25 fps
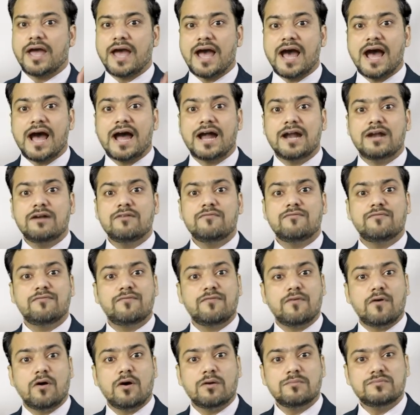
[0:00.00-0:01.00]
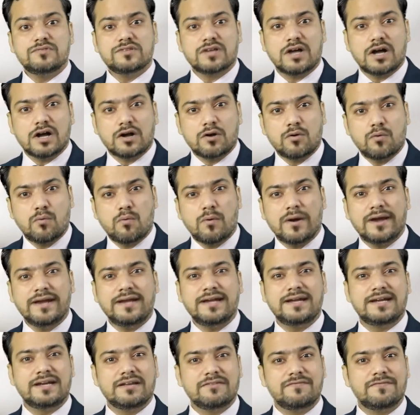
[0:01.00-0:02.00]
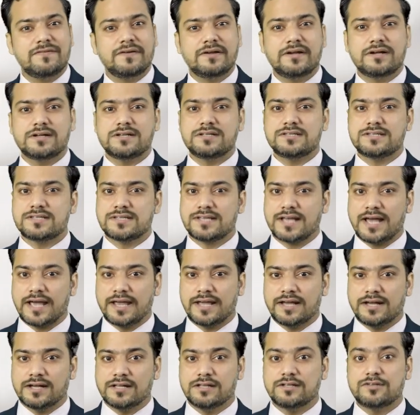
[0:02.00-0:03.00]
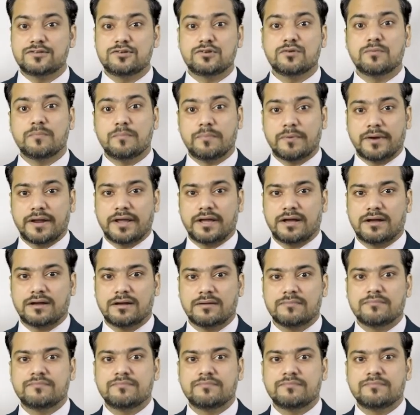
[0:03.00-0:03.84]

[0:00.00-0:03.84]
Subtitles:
and forms a quite difficult cycle to break.